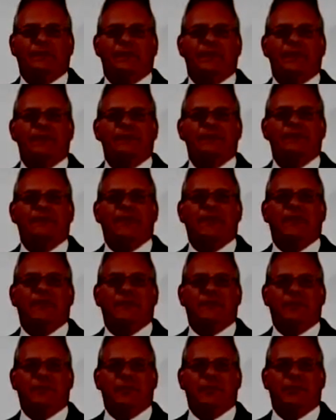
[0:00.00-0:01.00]
The Tennessee
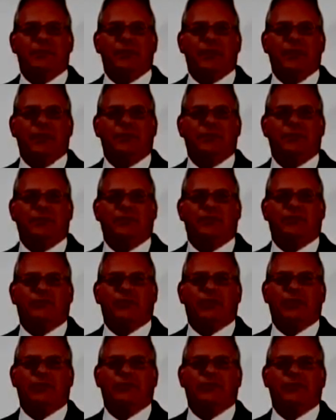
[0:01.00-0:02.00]
Valley Authority,
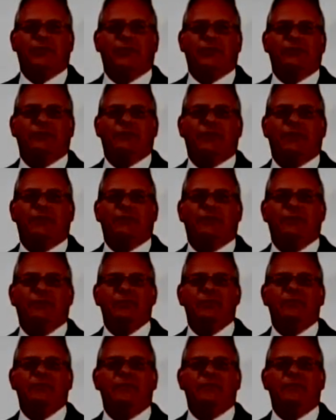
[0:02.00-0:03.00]
created under the Franklin
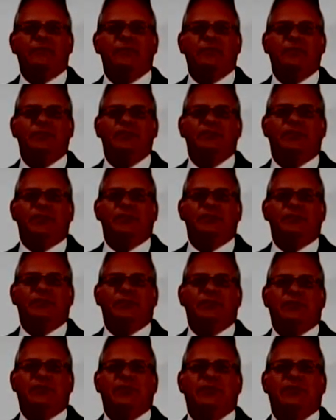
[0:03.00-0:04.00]
Roosevelt
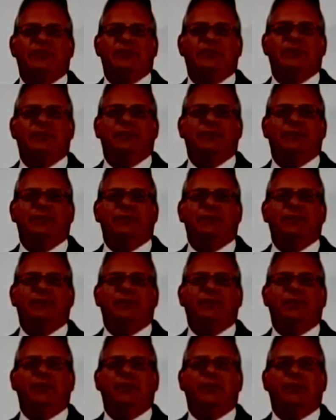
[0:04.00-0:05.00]
administration in
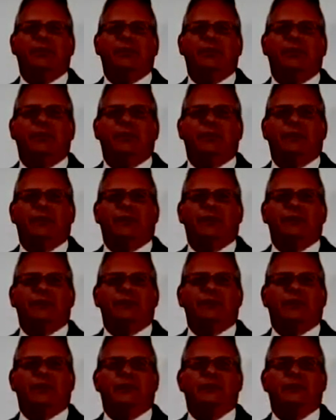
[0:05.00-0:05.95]
1933, is